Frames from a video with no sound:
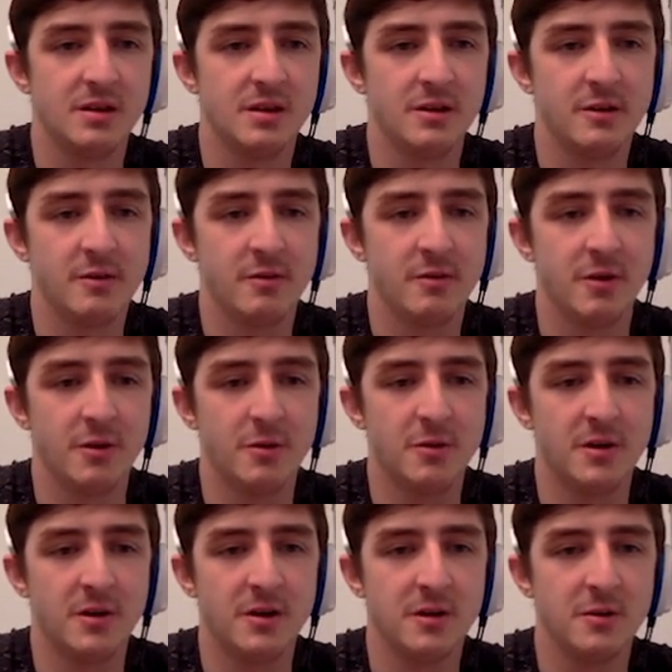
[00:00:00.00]

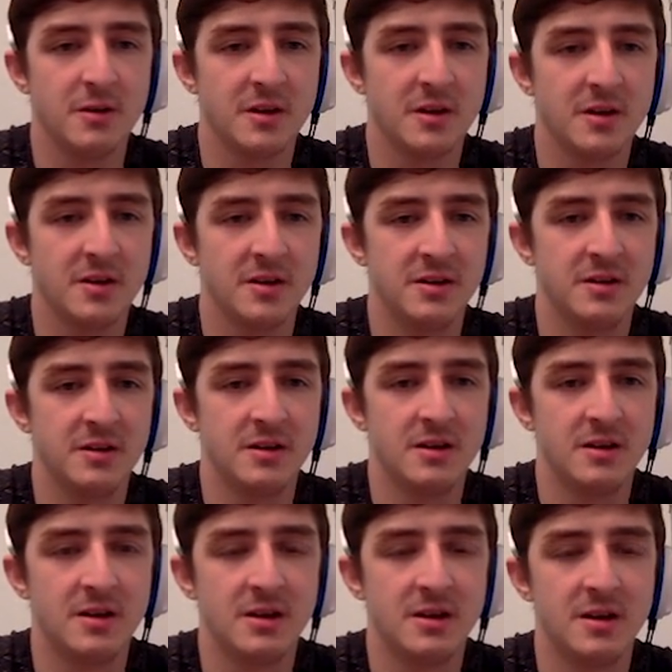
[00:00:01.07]
throw Hurricane in.
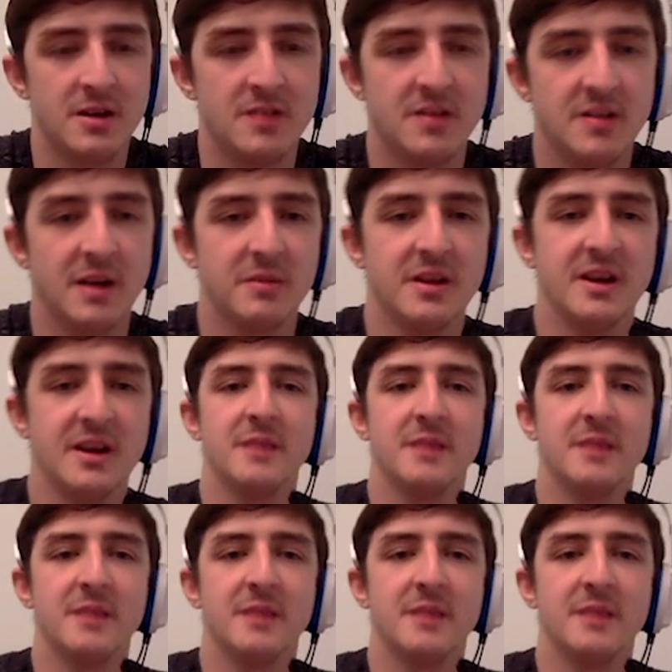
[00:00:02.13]
So yeah, he